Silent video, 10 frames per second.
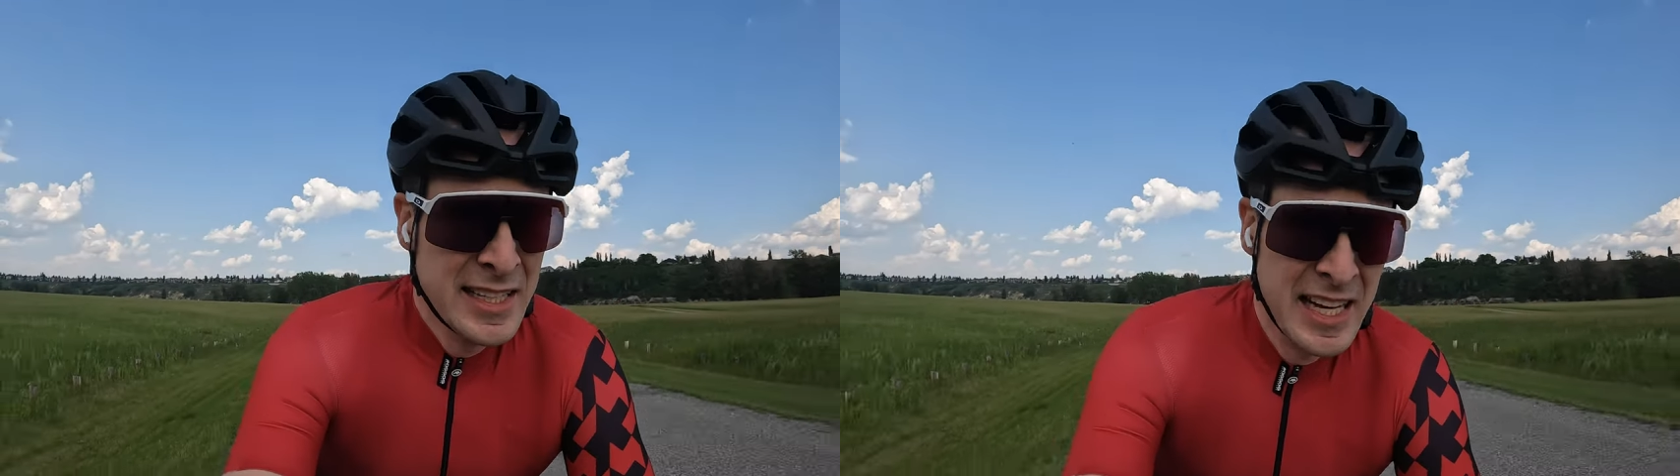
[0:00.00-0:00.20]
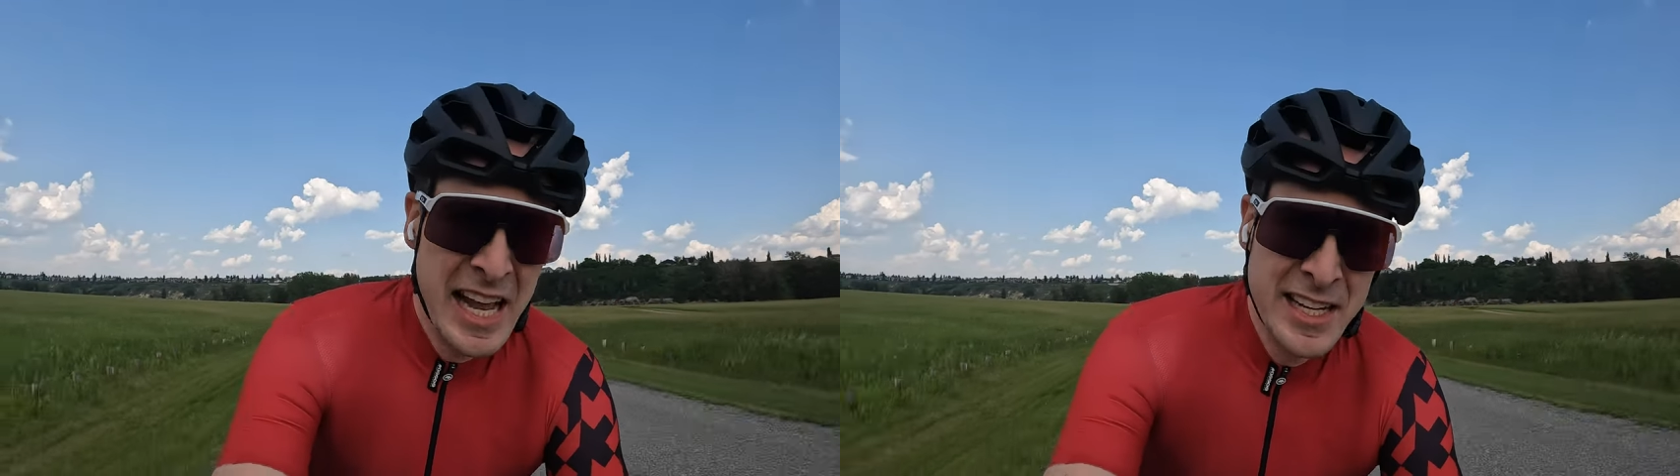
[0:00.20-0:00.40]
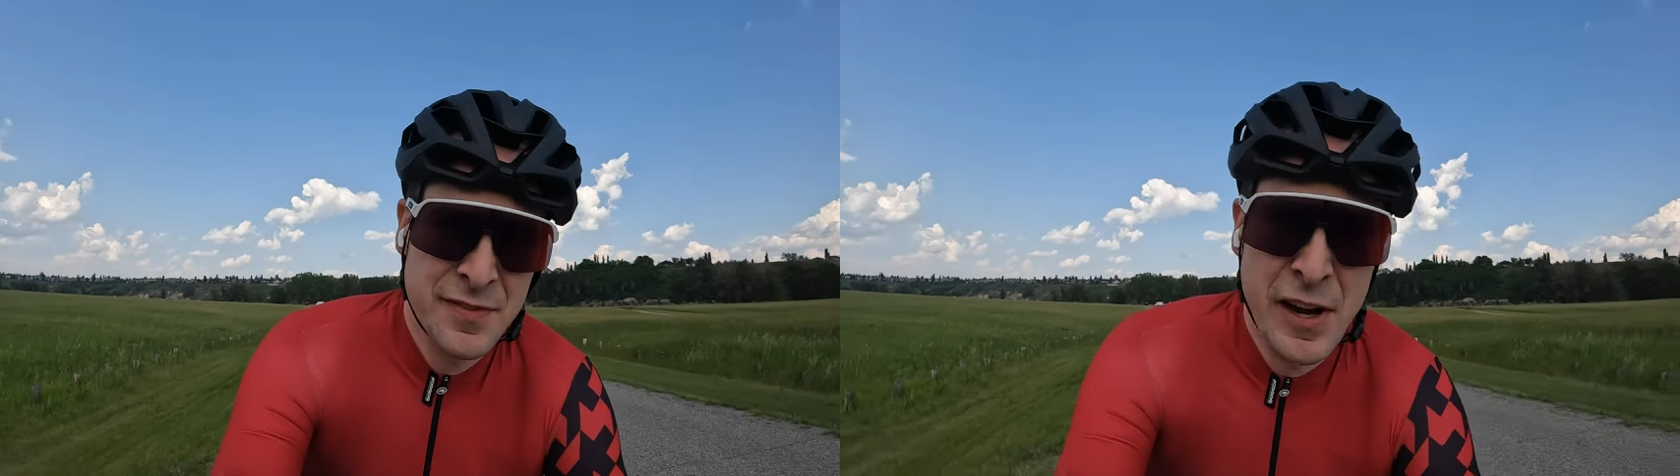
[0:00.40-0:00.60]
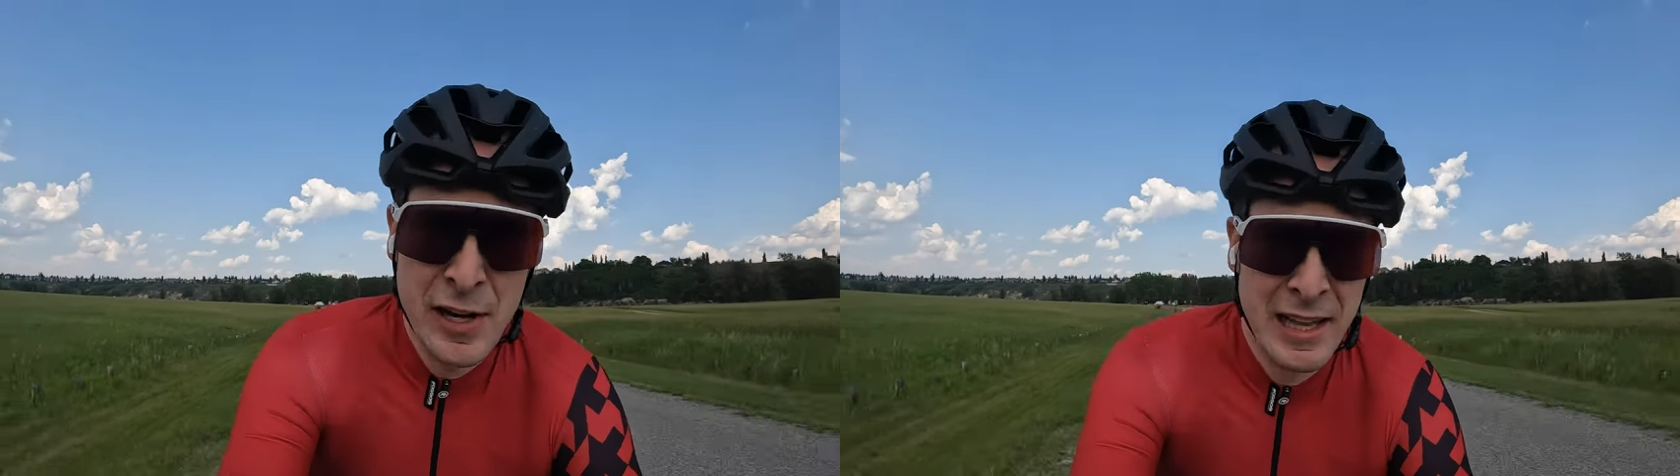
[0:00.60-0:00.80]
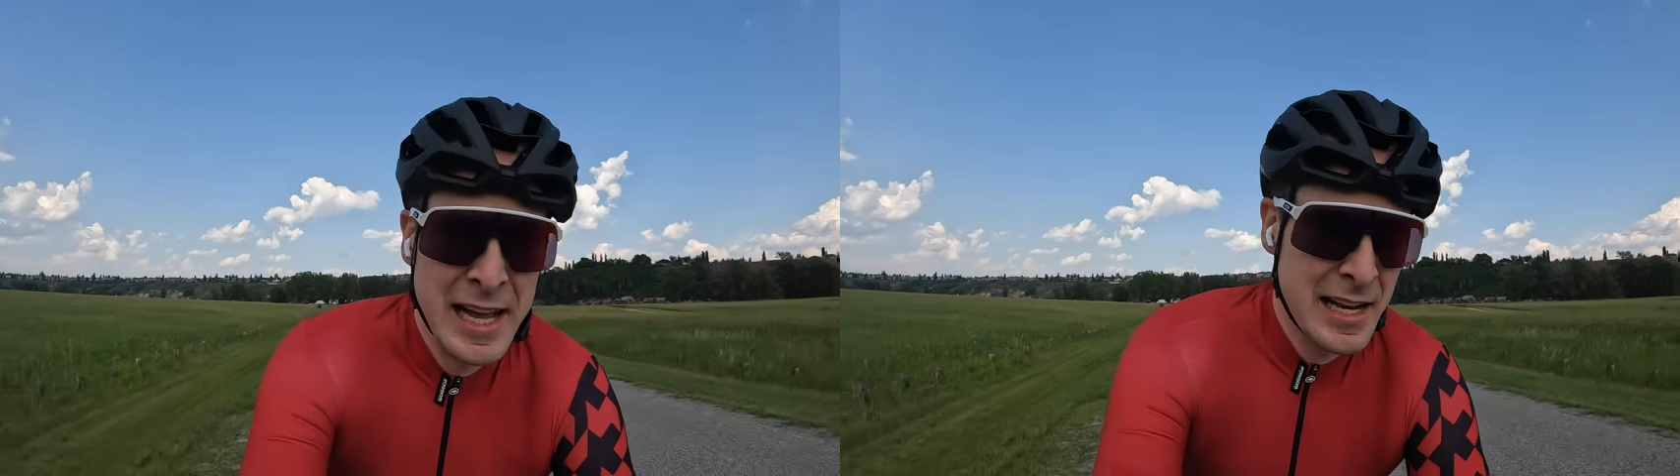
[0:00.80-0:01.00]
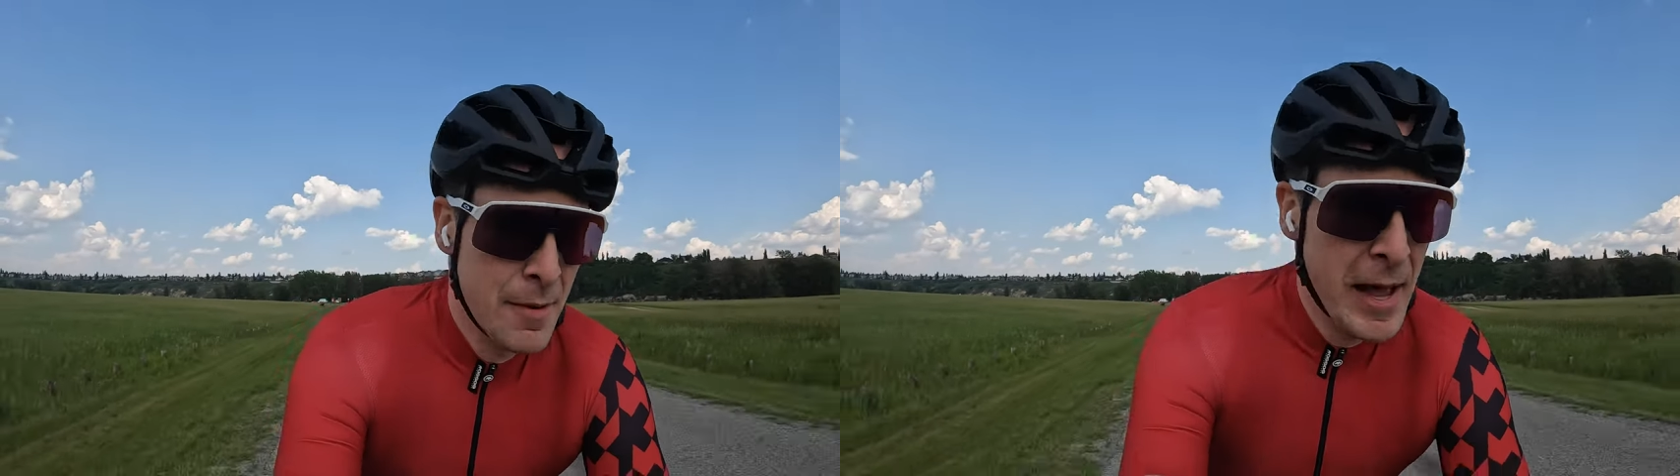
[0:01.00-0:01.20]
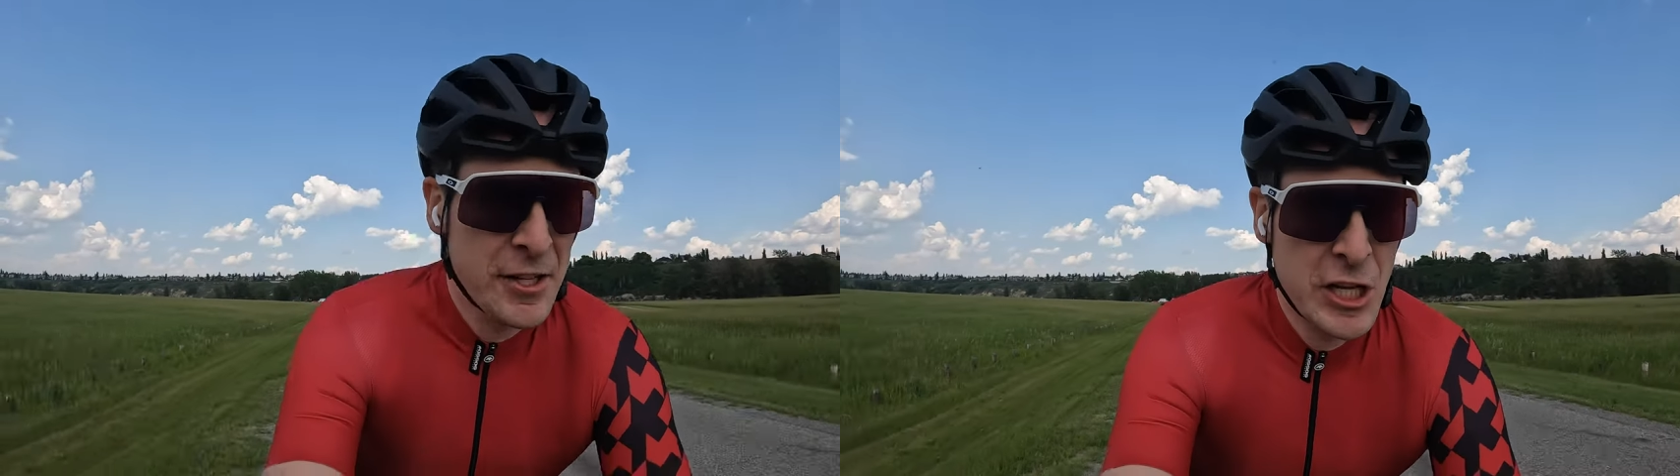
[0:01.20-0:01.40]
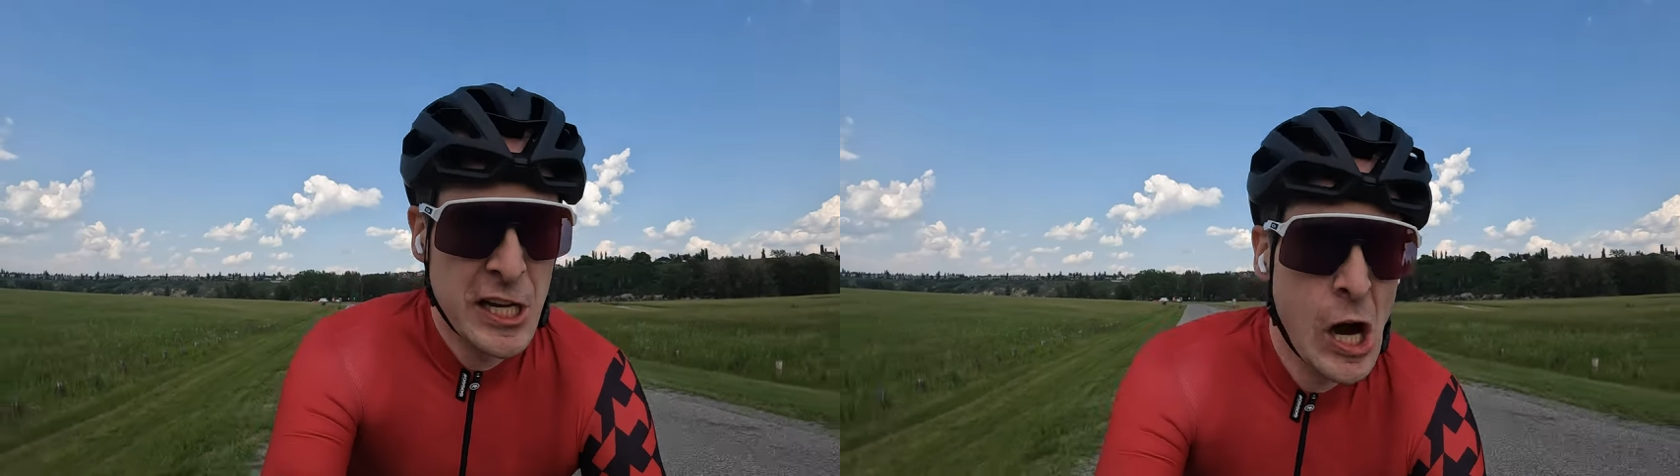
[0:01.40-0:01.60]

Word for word: today is very light. I'm actually